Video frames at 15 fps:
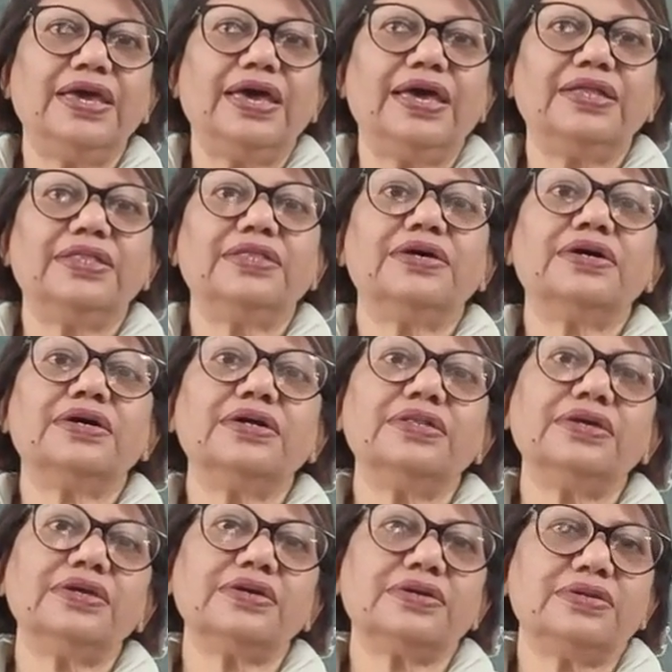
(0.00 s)
and the
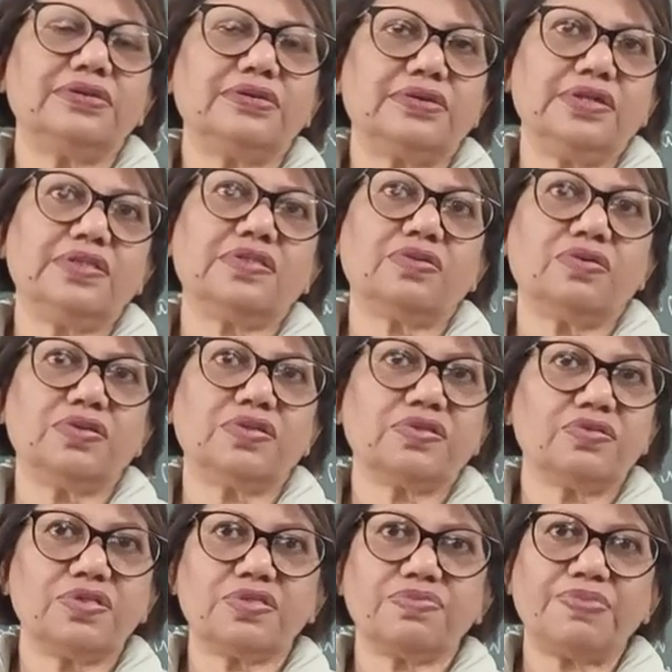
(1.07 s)
other countries also,
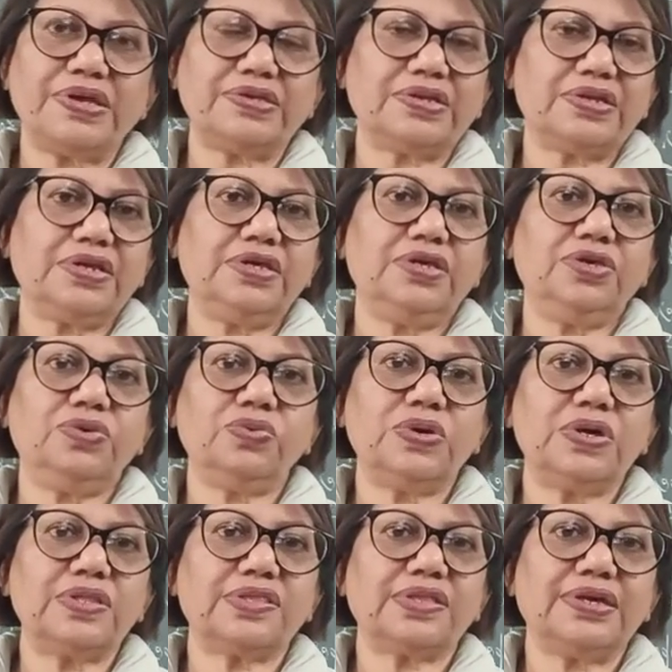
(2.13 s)
especially
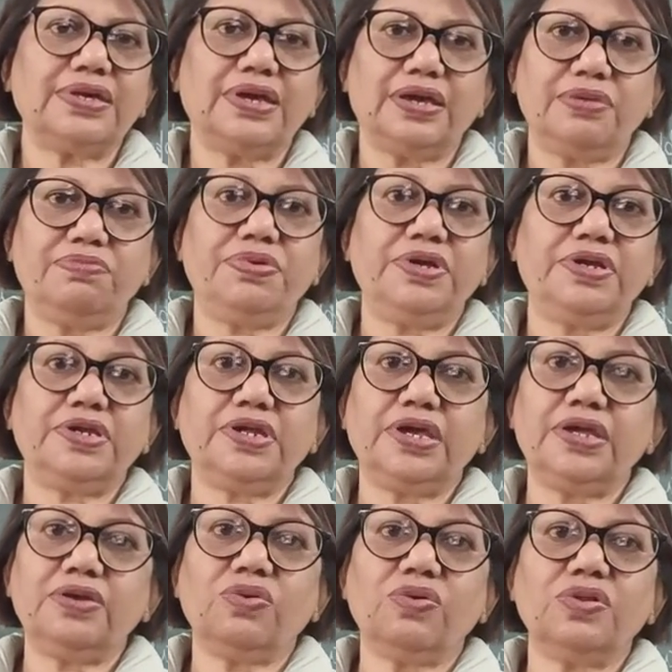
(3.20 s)
USA and
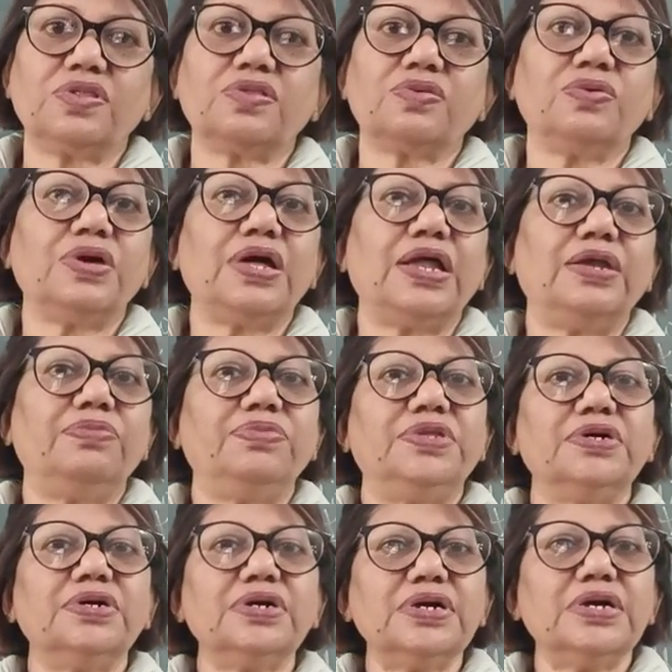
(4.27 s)
Britain, also helped
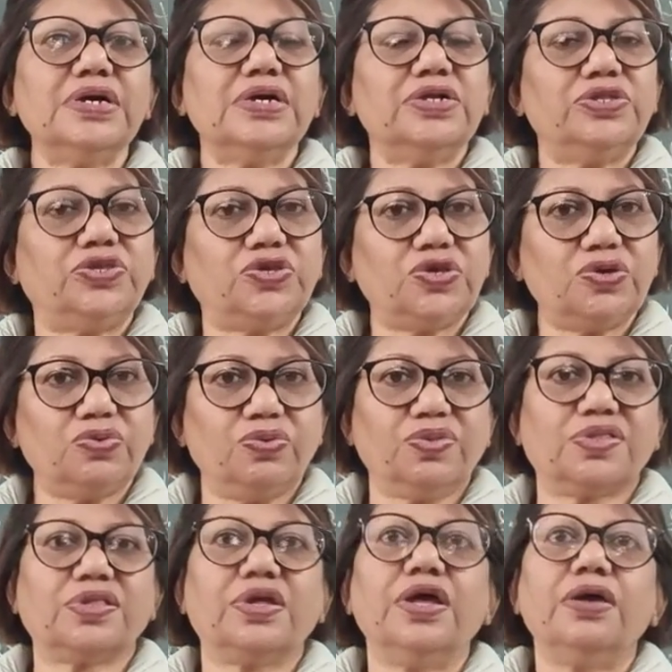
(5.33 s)
the
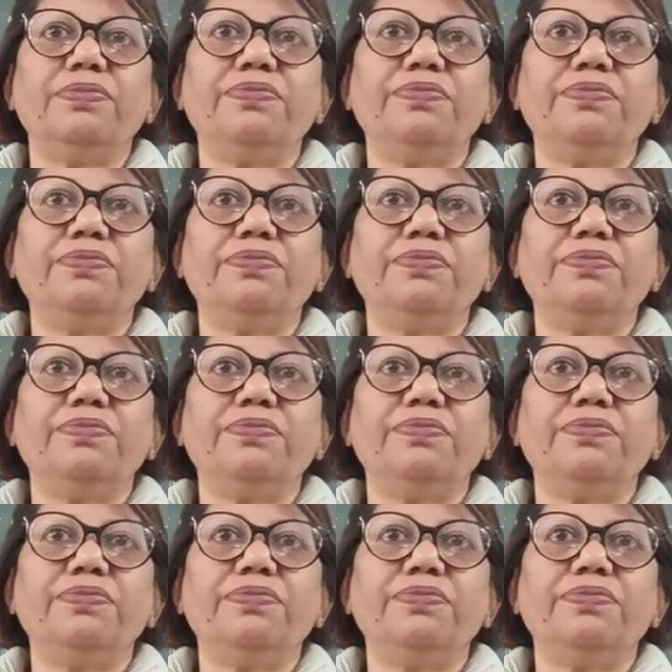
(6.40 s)
Jews,